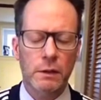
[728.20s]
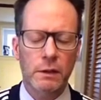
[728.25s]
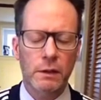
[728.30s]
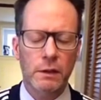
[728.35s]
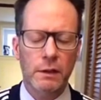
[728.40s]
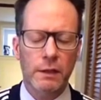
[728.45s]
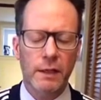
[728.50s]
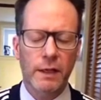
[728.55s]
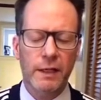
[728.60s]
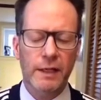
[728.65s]

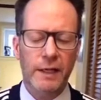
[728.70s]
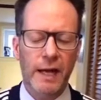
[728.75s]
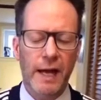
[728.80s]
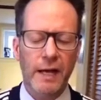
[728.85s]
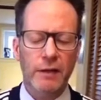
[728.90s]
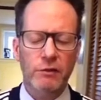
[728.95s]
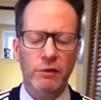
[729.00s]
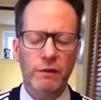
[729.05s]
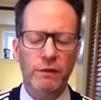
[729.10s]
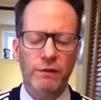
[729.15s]
I can
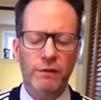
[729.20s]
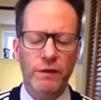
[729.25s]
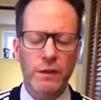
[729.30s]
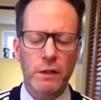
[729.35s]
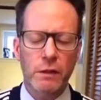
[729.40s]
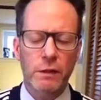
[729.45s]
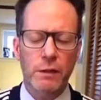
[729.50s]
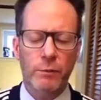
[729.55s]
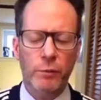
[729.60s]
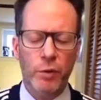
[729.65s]
actually feel
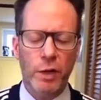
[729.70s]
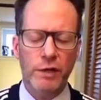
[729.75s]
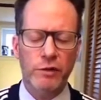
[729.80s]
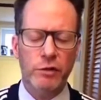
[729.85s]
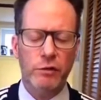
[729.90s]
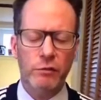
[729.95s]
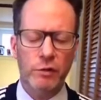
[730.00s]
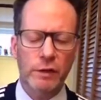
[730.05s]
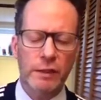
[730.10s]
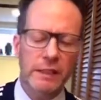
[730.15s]
the pressure
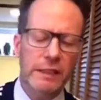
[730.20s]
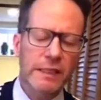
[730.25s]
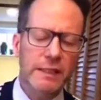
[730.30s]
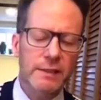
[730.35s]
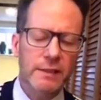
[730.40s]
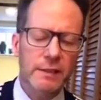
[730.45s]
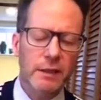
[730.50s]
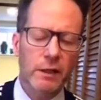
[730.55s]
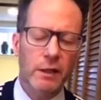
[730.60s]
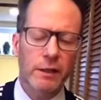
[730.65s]

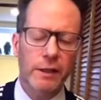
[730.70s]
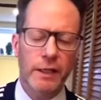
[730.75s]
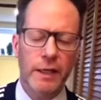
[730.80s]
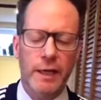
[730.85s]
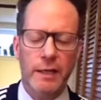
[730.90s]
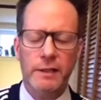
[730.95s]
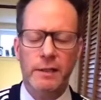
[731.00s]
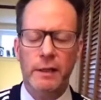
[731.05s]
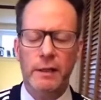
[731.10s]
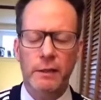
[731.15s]
releasing on the
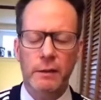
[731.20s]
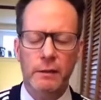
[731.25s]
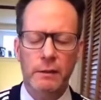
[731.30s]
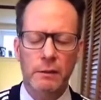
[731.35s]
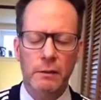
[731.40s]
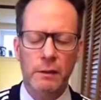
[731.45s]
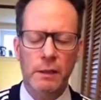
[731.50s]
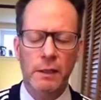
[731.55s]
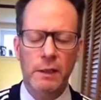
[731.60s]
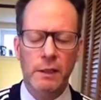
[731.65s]
exhale.
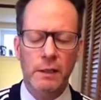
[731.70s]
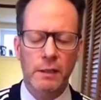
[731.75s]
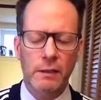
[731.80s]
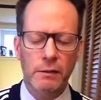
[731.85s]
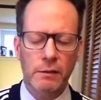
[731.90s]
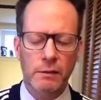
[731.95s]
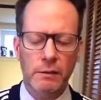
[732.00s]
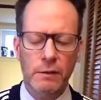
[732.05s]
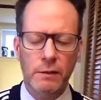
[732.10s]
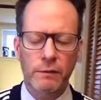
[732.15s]
So
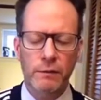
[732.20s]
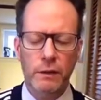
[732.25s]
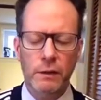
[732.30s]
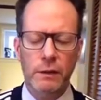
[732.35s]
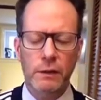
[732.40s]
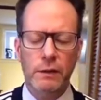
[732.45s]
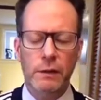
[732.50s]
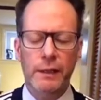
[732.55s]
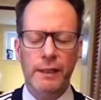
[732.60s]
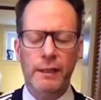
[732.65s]
see if you
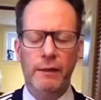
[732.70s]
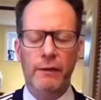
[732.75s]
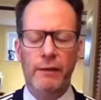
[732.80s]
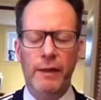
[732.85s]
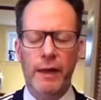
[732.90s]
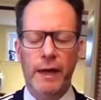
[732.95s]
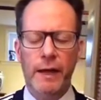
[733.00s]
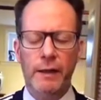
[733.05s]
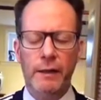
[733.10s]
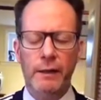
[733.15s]
can link
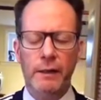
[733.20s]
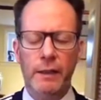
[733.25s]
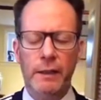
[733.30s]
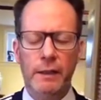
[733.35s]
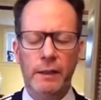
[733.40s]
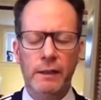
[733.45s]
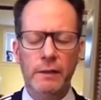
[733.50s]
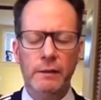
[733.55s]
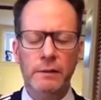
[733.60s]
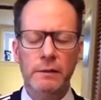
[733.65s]
that
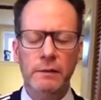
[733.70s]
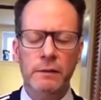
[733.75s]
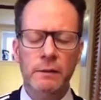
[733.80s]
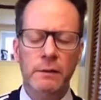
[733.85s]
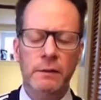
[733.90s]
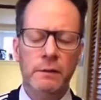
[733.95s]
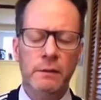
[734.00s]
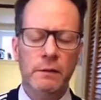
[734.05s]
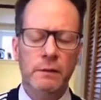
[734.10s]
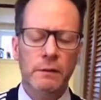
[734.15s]
in
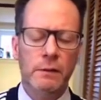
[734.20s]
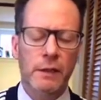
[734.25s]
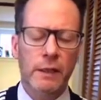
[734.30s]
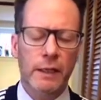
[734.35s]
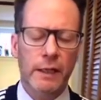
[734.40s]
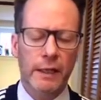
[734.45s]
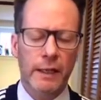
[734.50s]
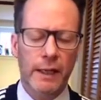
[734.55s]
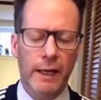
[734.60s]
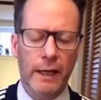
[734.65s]

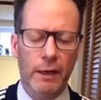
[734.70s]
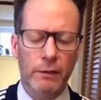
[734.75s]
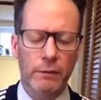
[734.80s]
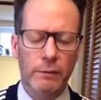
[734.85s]
and out.